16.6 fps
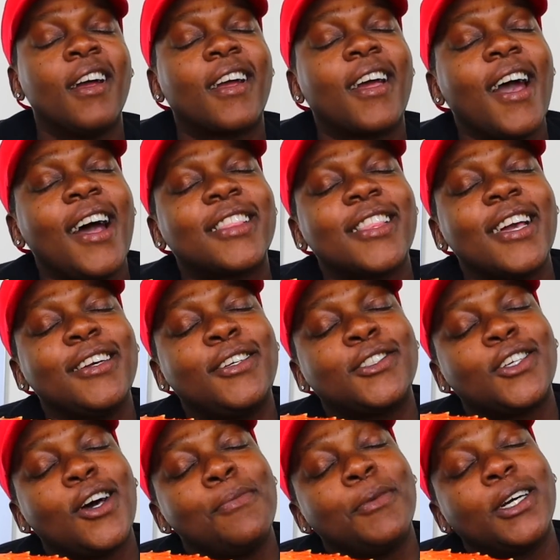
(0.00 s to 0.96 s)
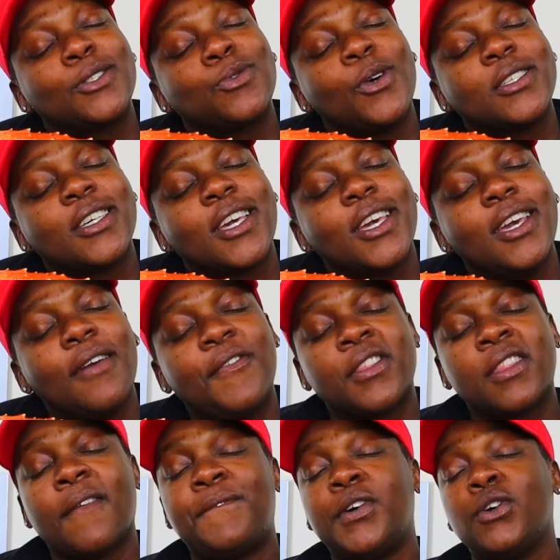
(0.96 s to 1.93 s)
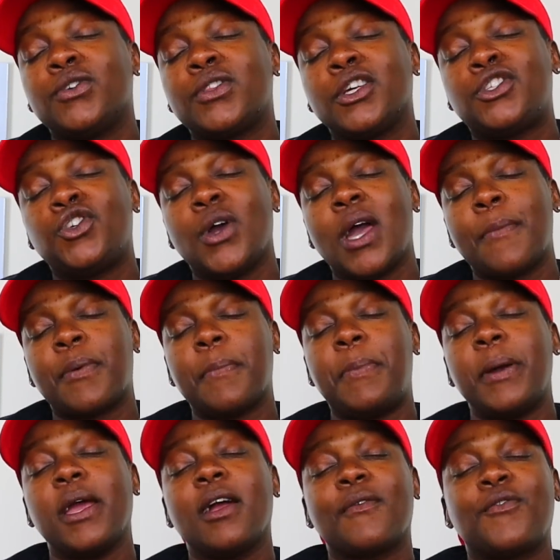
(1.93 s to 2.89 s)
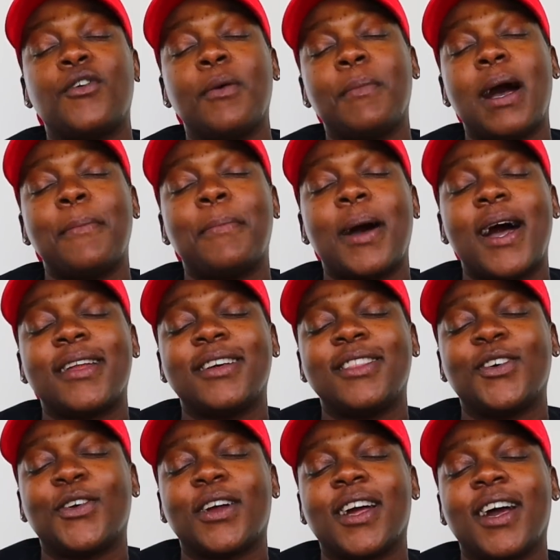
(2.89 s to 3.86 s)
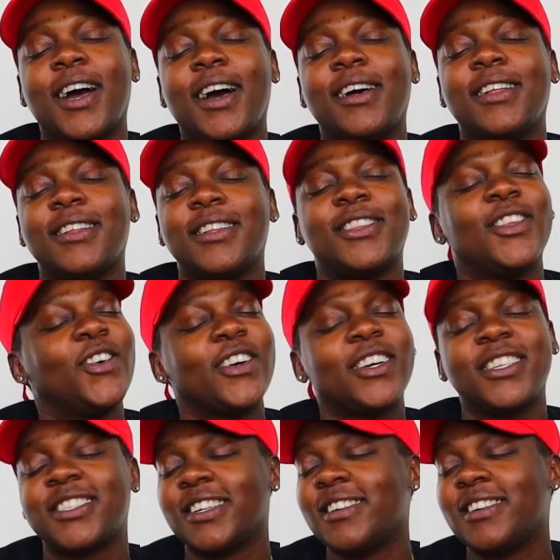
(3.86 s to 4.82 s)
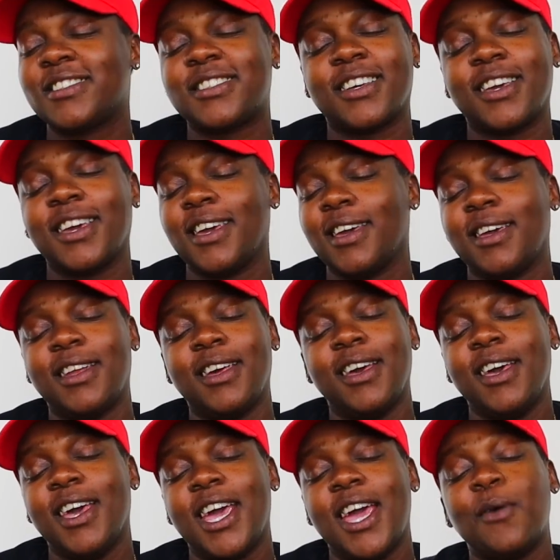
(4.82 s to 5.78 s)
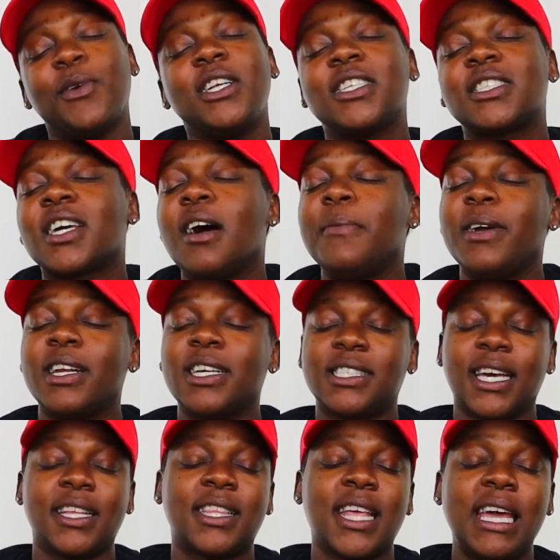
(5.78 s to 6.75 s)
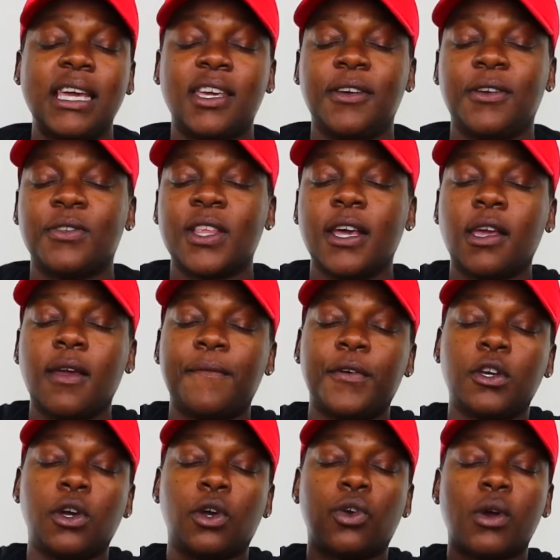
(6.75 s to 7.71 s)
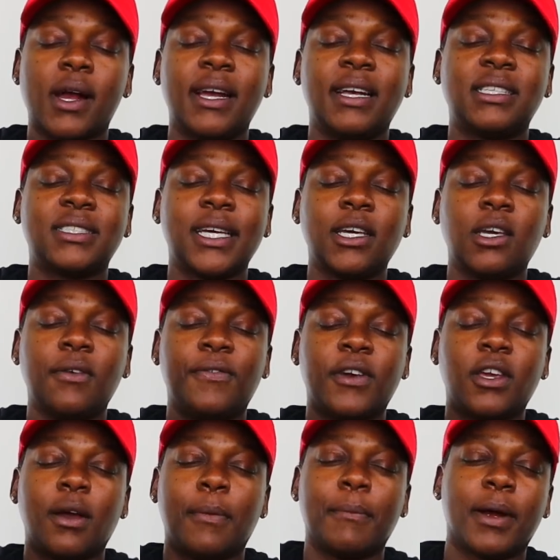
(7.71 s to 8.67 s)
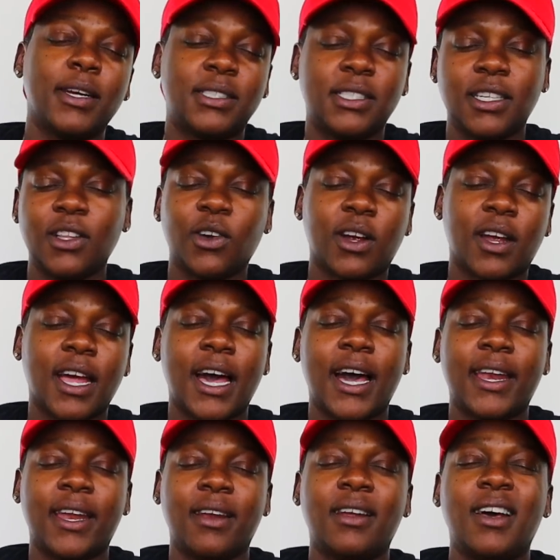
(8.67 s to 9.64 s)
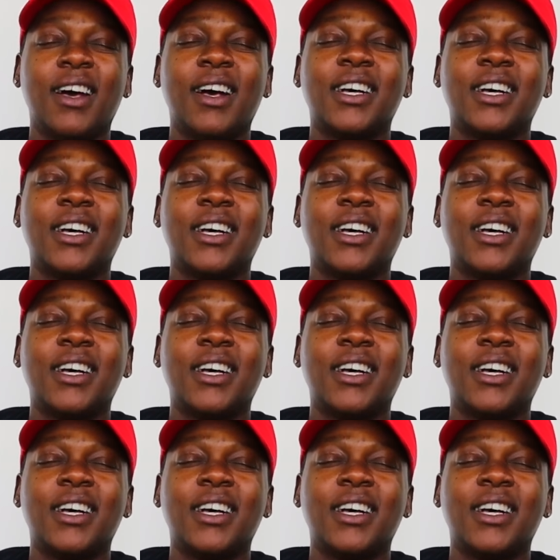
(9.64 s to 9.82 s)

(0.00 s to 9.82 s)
God, thank you so much once again for the food that you have prepared for my body, Lord God. Lord, it's us again. And we just come here to say thank you. Thank you for your grace. Thank you for your mercy, Lord God. And